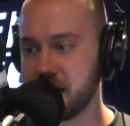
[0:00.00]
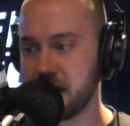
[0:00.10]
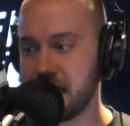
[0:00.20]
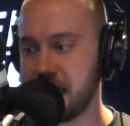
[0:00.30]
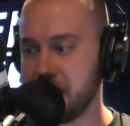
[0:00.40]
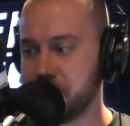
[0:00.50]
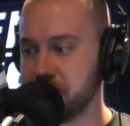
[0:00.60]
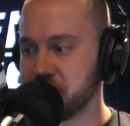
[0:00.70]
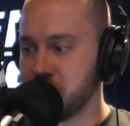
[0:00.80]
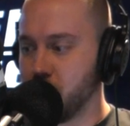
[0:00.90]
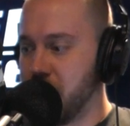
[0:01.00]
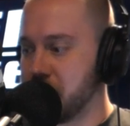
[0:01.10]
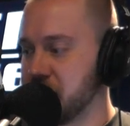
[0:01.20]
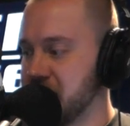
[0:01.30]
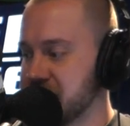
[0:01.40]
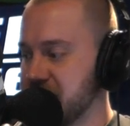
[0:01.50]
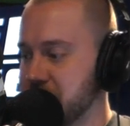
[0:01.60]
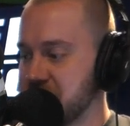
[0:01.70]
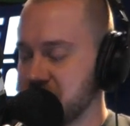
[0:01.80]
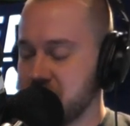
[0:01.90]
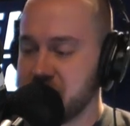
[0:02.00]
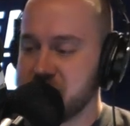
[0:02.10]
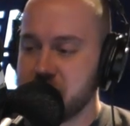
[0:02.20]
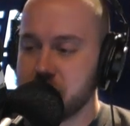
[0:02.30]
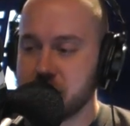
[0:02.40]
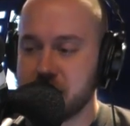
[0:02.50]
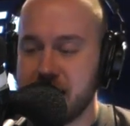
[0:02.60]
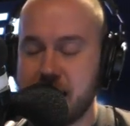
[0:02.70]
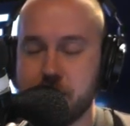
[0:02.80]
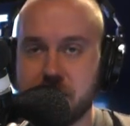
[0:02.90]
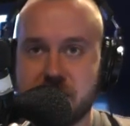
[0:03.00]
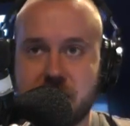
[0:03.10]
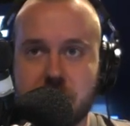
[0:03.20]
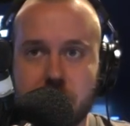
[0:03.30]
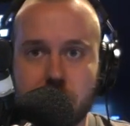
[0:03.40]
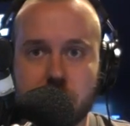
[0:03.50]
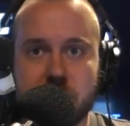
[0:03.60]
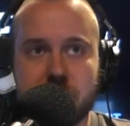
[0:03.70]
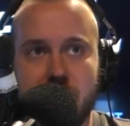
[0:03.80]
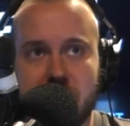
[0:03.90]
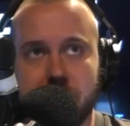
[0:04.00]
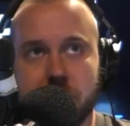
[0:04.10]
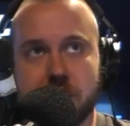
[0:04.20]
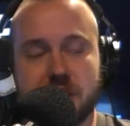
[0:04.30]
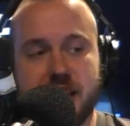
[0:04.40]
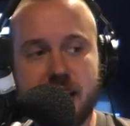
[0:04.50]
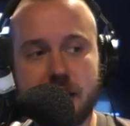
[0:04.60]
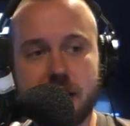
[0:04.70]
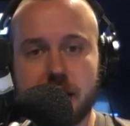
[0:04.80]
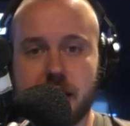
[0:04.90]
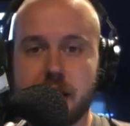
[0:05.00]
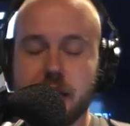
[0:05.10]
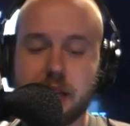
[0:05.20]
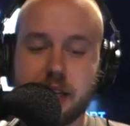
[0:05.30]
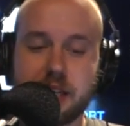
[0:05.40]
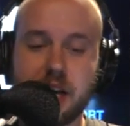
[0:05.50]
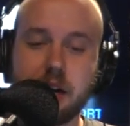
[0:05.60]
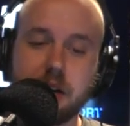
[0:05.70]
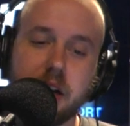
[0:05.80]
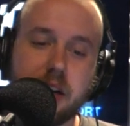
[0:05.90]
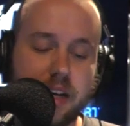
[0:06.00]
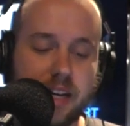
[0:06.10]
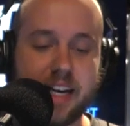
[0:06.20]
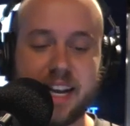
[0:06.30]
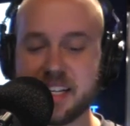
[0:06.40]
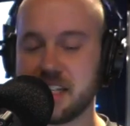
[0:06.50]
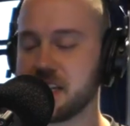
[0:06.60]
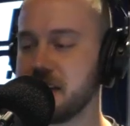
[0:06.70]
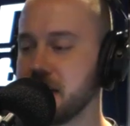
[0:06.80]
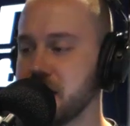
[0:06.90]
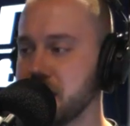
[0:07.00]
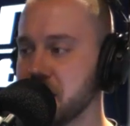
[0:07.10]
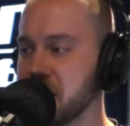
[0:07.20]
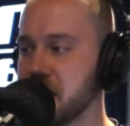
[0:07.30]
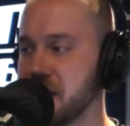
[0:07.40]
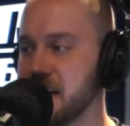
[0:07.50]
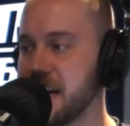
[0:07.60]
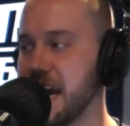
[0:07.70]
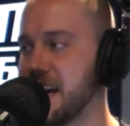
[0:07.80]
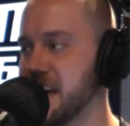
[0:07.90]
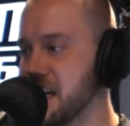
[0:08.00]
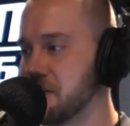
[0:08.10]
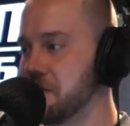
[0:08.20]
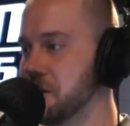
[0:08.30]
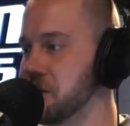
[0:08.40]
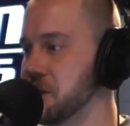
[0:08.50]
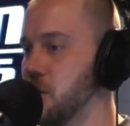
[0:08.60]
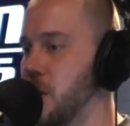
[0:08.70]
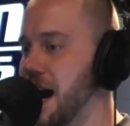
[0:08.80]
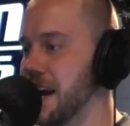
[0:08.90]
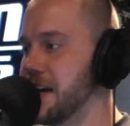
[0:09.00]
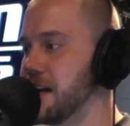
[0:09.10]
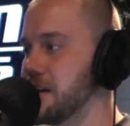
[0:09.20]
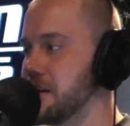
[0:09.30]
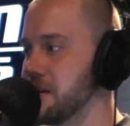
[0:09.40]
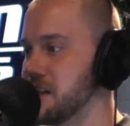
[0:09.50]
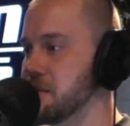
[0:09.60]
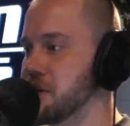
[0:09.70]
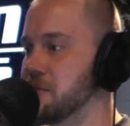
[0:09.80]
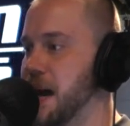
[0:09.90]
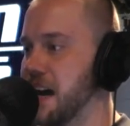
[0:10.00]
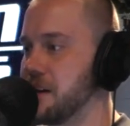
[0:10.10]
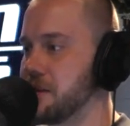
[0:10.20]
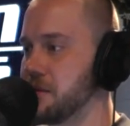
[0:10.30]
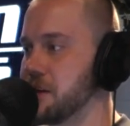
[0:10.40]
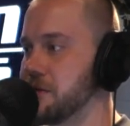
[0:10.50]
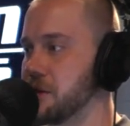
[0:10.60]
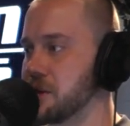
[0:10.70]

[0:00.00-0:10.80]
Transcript: um, one place there because the, the, deal that came with said that North would give back a future second. Mm. So in essence, you, you're really only getting Adelaide's future one to move back three or four